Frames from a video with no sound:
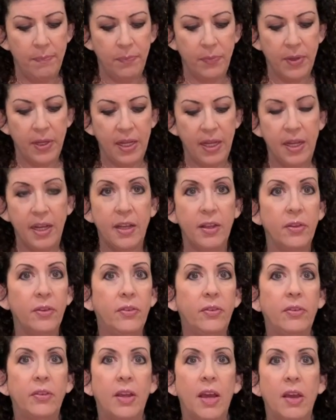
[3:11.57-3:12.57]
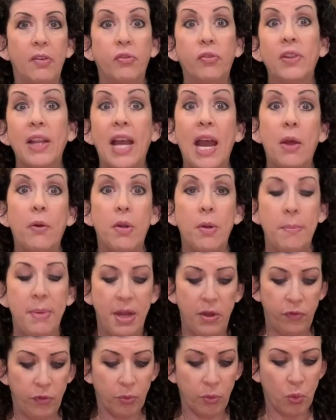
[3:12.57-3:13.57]
It is flour made
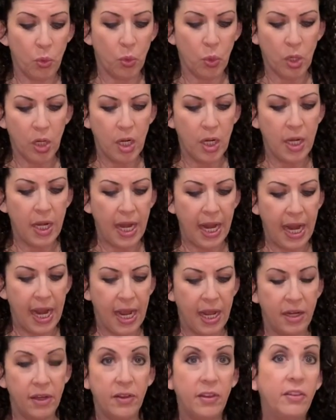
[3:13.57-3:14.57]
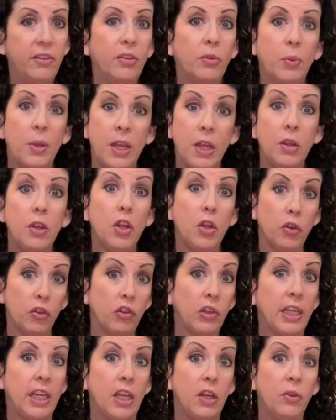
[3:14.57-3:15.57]
from corn, and this is what you
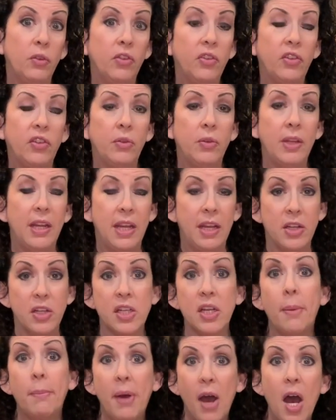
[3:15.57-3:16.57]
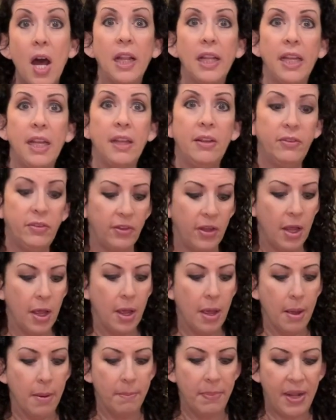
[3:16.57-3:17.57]
usually use in tamales,
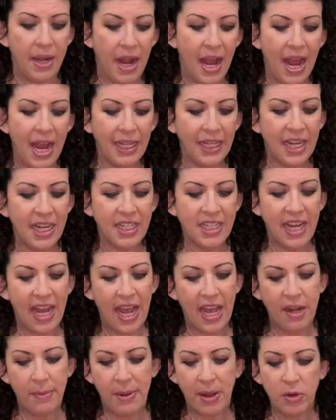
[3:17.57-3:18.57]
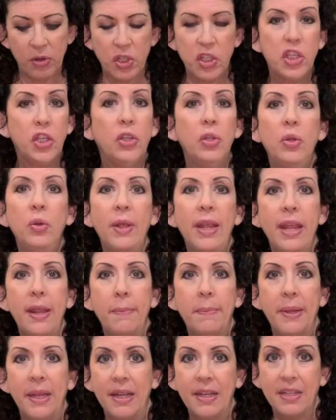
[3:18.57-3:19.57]
but I like to add about 2
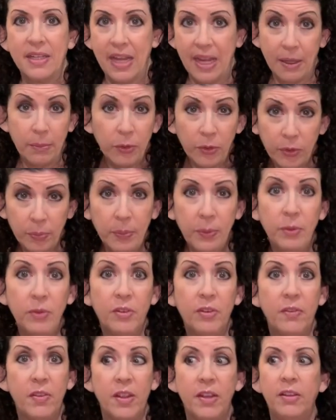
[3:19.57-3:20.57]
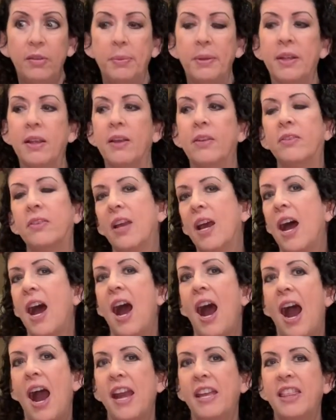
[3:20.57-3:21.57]
heaping tablespoons of this because
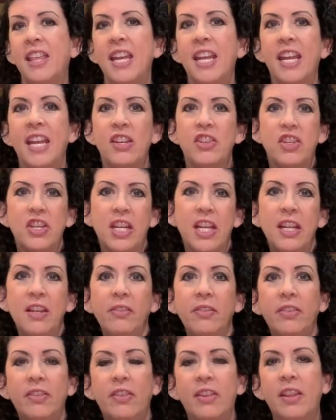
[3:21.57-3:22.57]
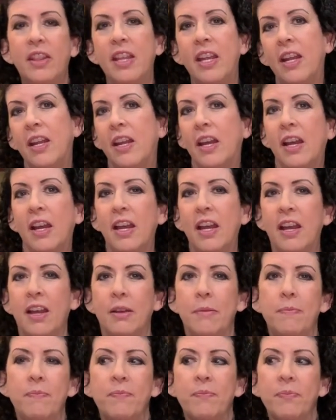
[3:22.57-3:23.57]
I think it gives a